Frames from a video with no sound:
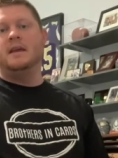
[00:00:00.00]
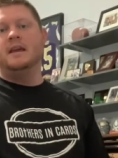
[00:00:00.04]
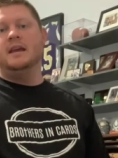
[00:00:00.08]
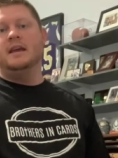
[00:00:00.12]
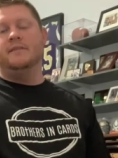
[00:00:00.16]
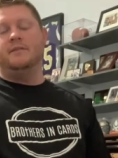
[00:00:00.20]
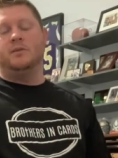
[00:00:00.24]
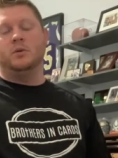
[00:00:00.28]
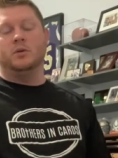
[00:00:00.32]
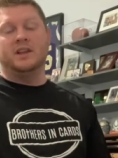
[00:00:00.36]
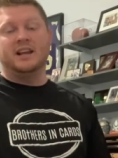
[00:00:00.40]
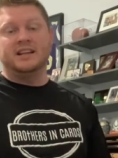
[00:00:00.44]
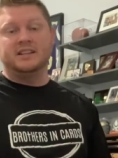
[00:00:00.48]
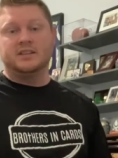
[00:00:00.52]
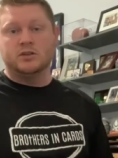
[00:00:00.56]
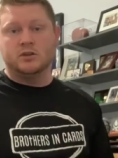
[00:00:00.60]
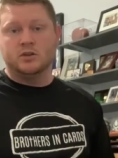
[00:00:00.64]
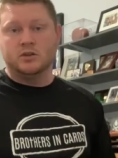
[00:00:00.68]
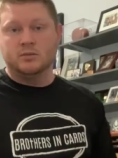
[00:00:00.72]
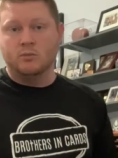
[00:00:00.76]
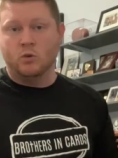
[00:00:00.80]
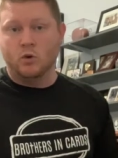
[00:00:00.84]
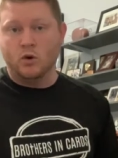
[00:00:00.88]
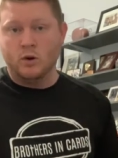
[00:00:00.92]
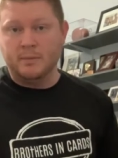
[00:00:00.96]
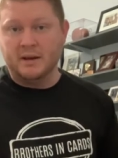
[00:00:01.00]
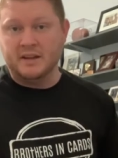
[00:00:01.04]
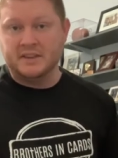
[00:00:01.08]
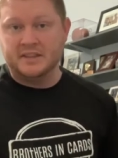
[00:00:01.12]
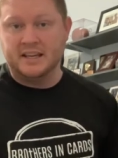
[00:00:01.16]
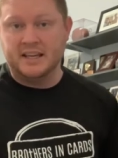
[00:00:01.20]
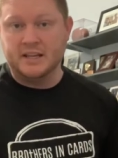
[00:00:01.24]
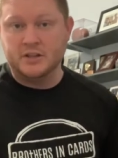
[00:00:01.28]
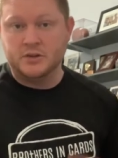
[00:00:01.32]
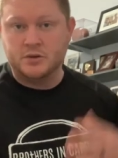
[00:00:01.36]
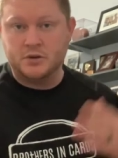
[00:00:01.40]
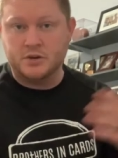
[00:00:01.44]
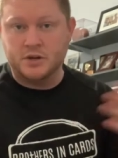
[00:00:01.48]
If you'd like to learn more about the
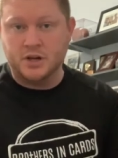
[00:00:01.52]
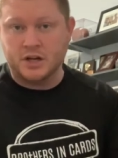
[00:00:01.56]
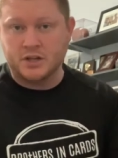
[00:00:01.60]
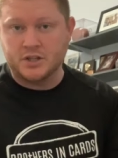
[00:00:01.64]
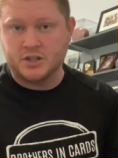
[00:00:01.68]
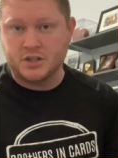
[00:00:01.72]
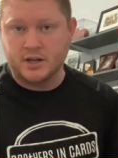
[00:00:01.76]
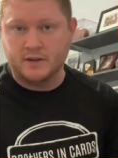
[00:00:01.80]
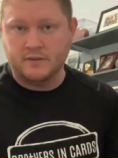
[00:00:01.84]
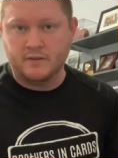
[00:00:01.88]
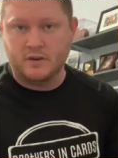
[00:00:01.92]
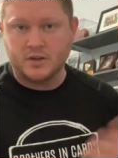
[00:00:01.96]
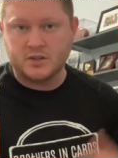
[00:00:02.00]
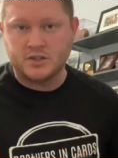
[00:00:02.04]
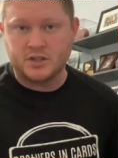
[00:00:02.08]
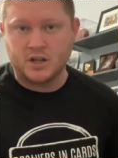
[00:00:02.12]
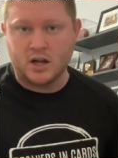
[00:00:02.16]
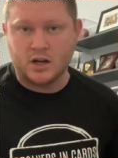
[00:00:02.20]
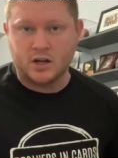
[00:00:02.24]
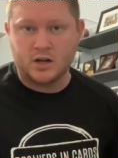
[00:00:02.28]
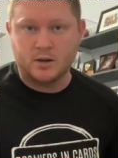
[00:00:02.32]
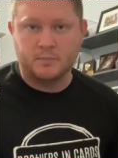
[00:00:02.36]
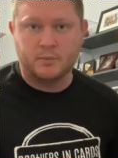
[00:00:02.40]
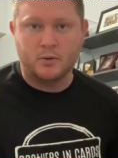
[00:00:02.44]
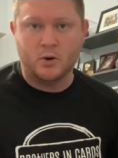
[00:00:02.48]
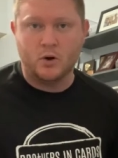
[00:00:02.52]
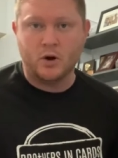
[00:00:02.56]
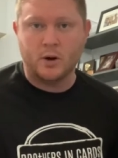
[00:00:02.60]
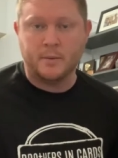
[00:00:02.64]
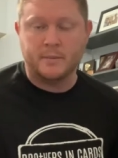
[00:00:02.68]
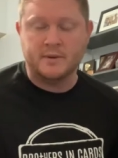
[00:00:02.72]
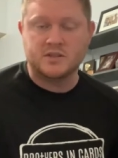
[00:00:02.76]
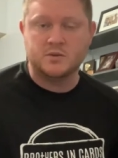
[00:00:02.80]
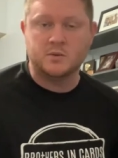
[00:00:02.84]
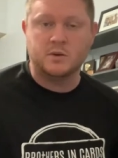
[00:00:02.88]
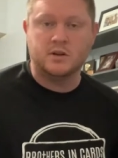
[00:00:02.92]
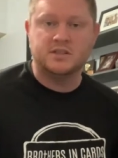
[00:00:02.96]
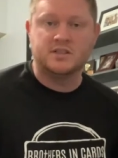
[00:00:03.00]
introduction of our soccer program
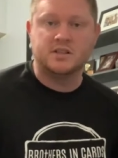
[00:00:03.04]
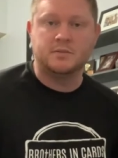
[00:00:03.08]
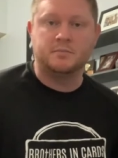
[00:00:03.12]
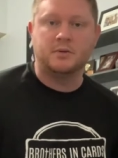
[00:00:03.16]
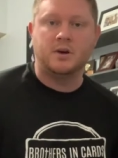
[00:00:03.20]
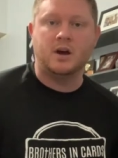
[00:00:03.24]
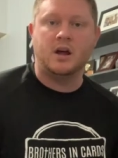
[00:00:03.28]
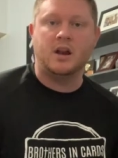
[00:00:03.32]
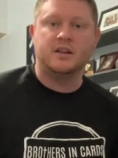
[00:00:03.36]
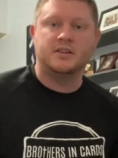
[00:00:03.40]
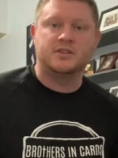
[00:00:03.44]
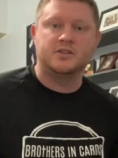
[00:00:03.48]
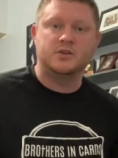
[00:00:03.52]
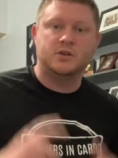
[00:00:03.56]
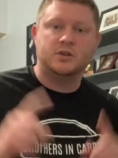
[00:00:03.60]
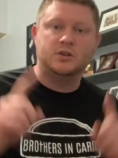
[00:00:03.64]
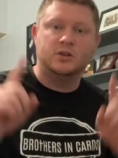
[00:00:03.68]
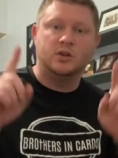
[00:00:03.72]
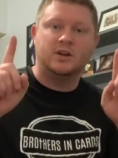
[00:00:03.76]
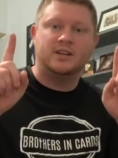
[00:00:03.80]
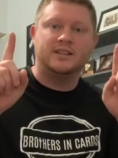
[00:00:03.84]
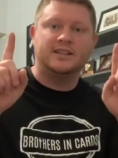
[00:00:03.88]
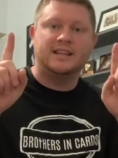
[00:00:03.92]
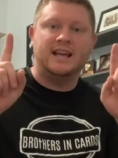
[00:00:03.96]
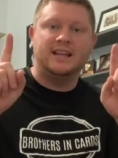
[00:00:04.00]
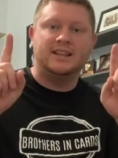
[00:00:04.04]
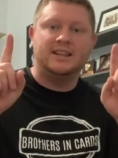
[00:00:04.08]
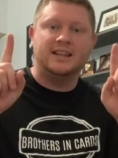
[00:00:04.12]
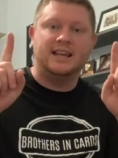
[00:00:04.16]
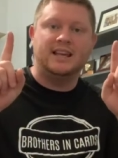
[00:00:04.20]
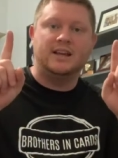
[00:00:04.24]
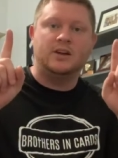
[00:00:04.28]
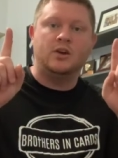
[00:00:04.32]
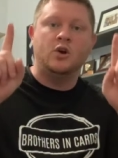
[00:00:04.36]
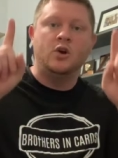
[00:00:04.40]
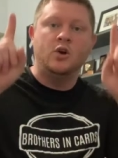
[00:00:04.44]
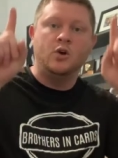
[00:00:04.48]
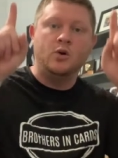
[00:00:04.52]
as well as the products, you can look at that
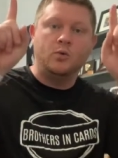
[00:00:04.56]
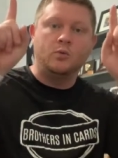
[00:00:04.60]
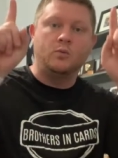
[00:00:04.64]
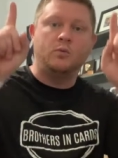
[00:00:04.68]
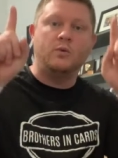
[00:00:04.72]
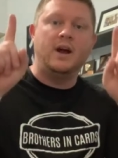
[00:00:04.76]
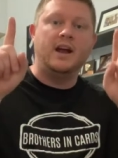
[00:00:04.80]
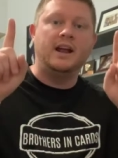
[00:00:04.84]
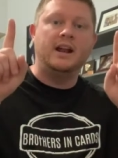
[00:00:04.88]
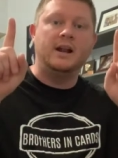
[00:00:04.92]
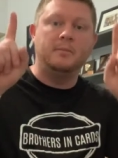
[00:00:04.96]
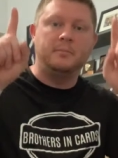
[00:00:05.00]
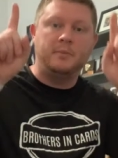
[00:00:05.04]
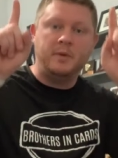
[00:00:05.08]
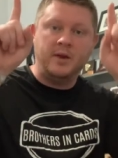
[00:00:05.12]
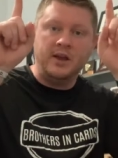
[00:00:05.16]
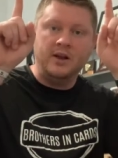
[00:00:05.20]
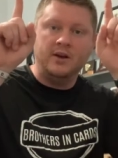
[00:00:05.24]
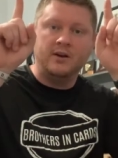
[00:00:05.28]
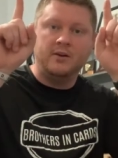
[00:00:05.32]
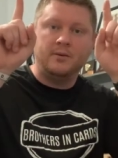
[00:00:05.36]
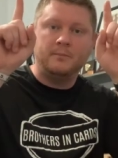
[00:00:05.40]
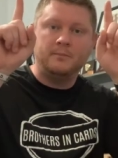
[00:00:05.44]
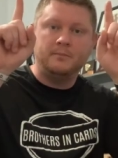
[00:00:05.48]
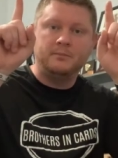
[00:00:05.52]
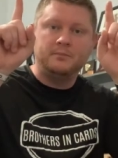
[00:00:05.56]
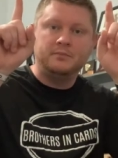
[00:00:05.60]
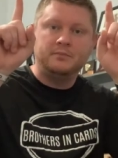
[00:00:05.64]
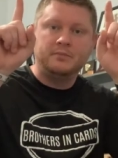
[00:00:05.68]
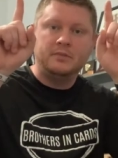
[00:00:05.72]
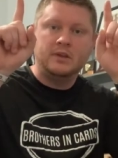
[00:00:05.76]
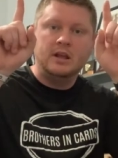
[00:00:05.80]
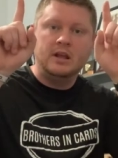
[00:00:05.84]
link right up here.